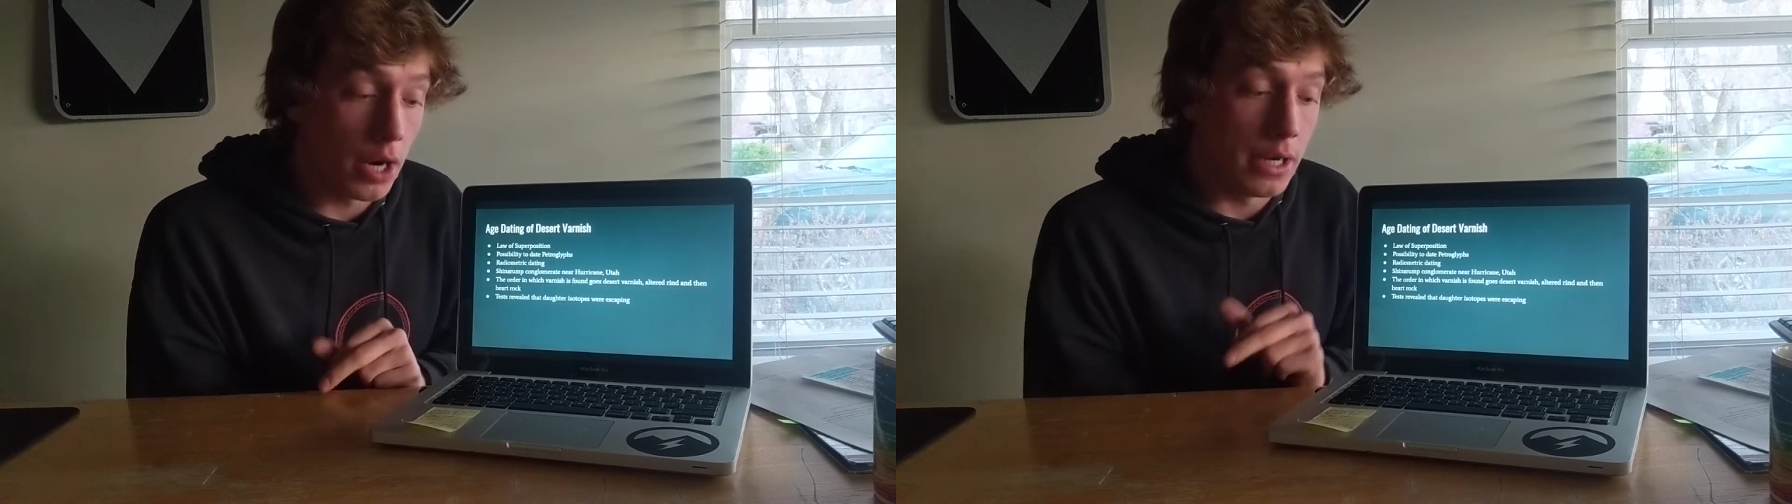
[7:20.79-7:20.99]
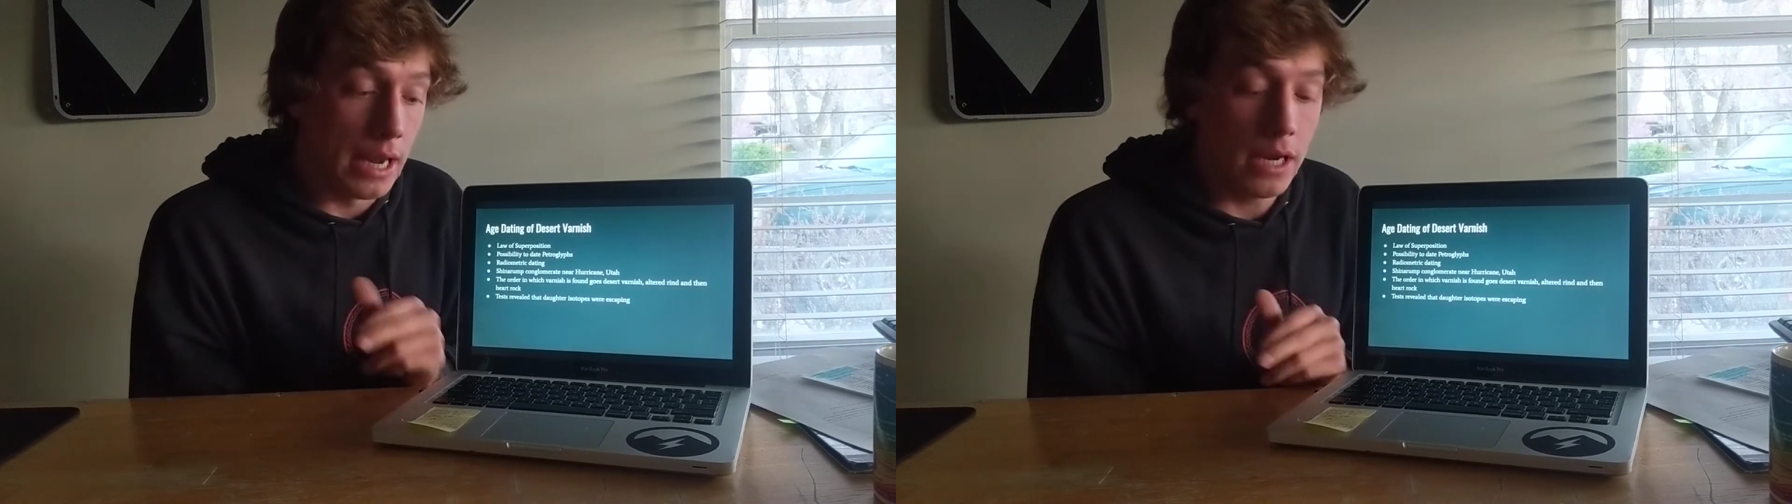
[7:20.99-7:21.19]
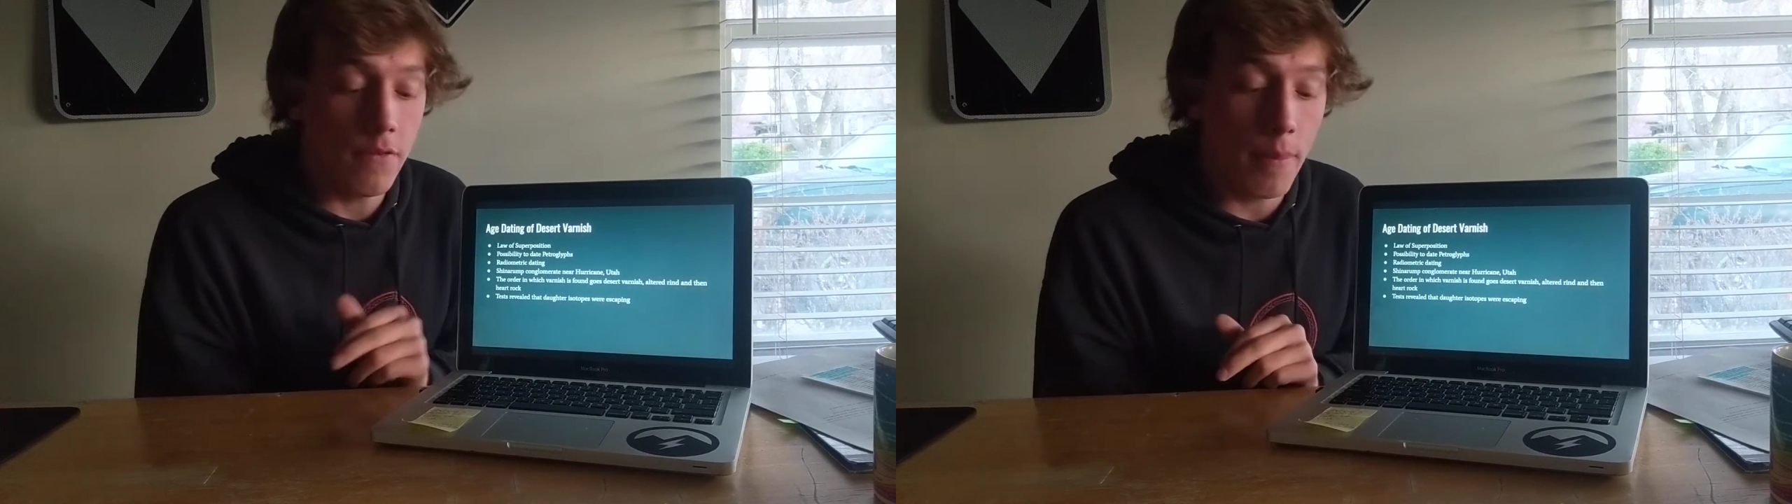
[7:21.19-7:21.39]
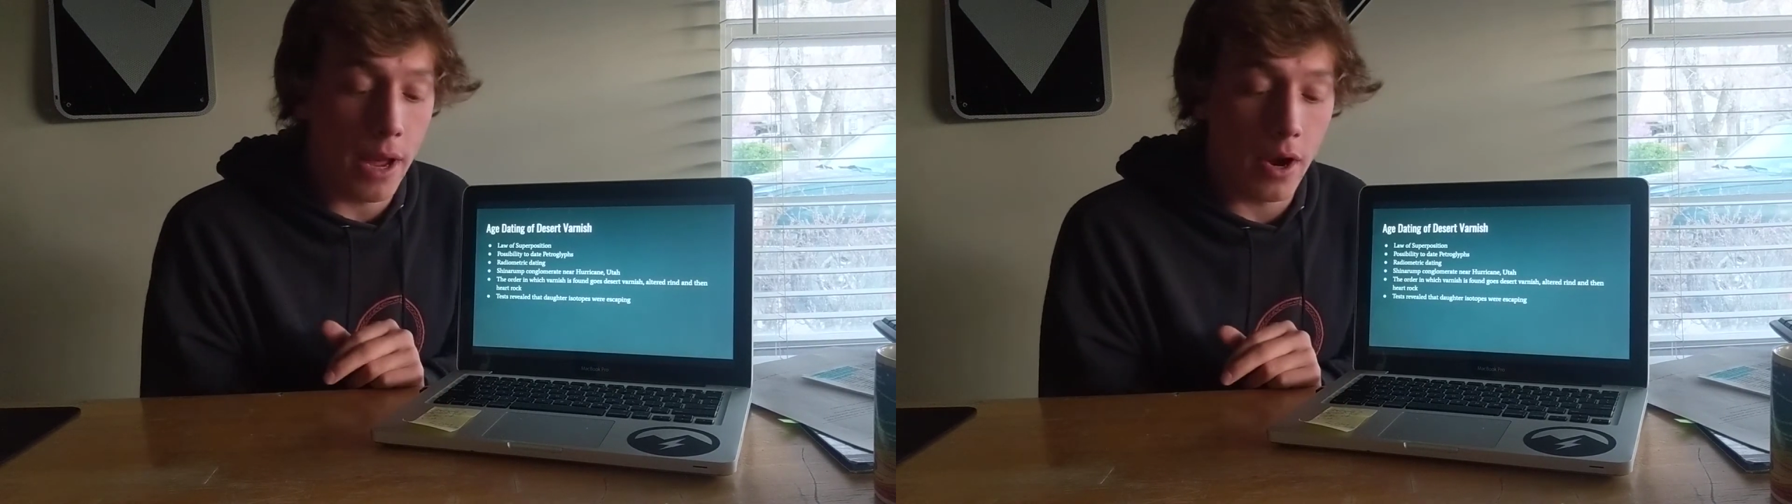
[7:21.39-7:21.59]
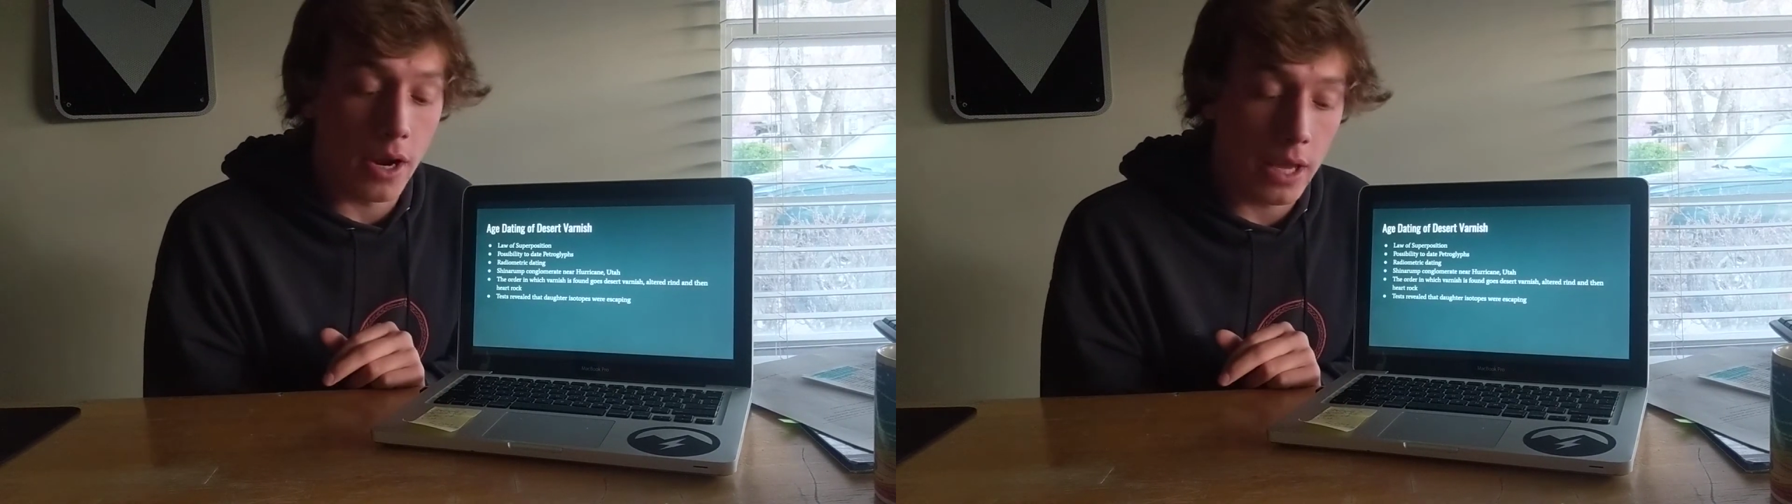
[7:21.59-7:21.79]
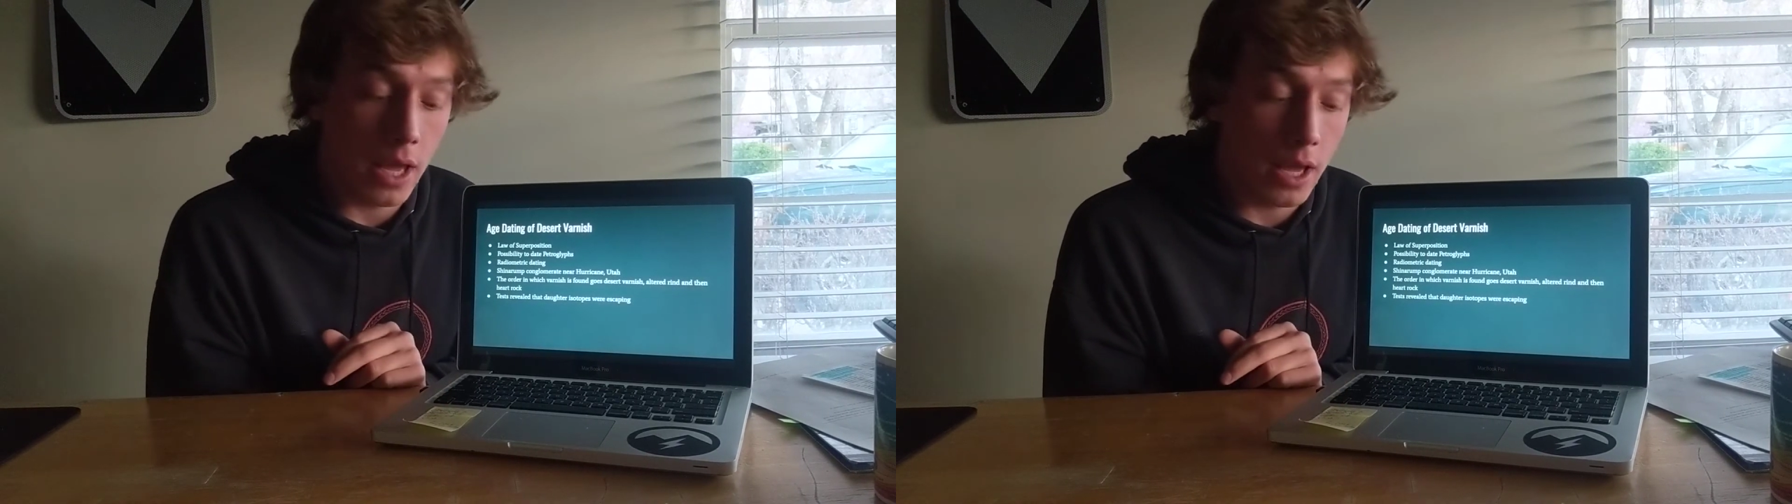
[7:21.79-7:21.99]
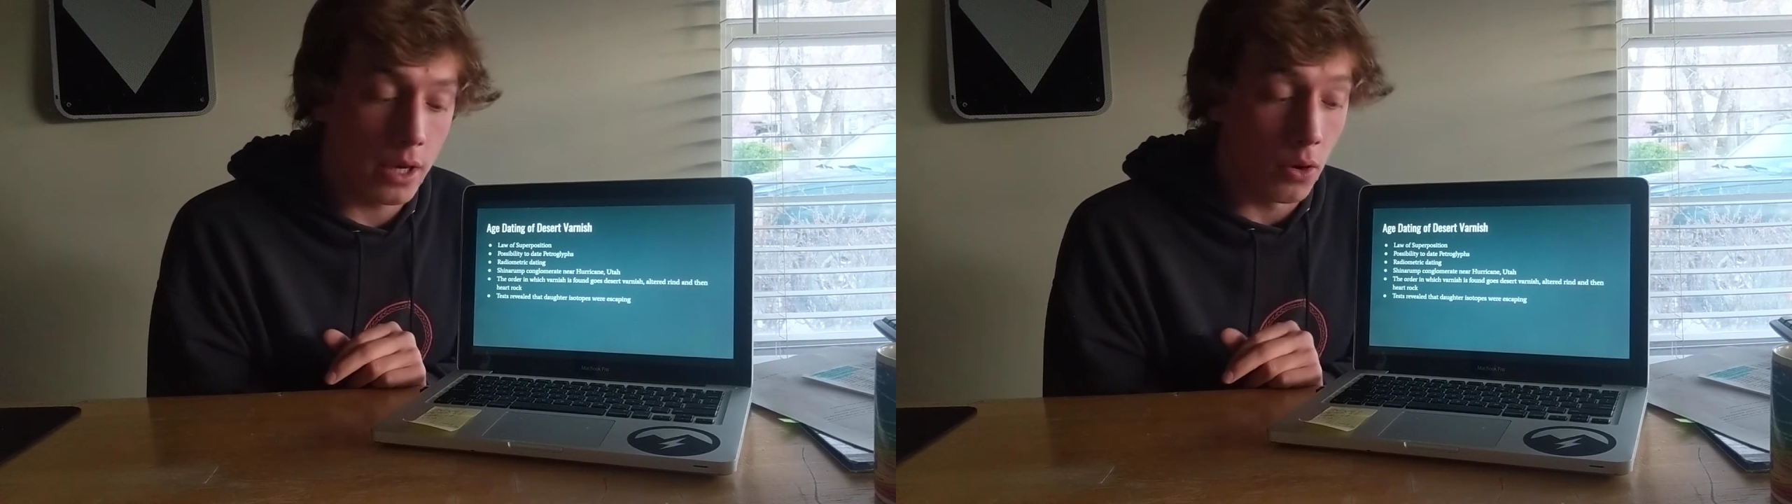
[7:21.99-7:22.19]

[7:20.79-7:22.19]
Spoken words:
Native American